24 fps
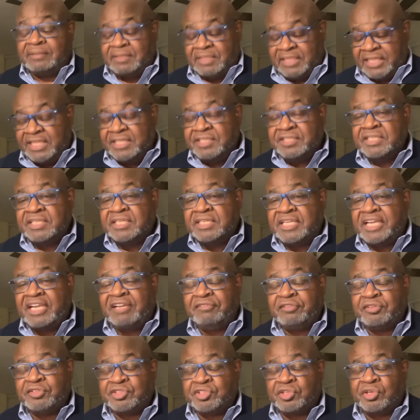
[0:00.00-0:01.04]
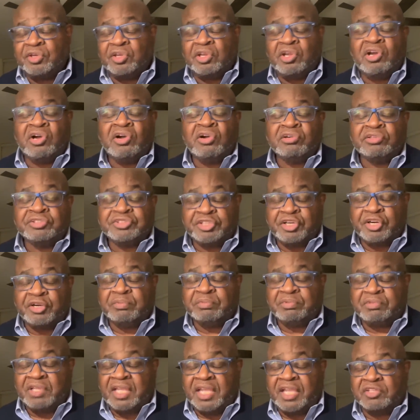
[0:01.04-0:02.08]
these endeavors are long-term
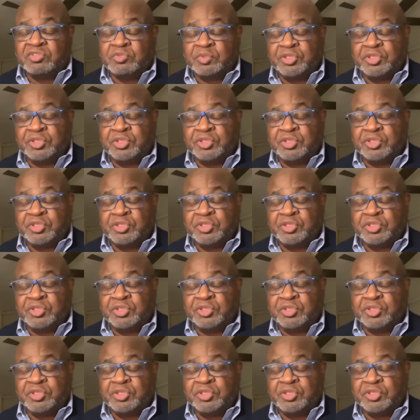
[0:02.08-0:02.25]
things.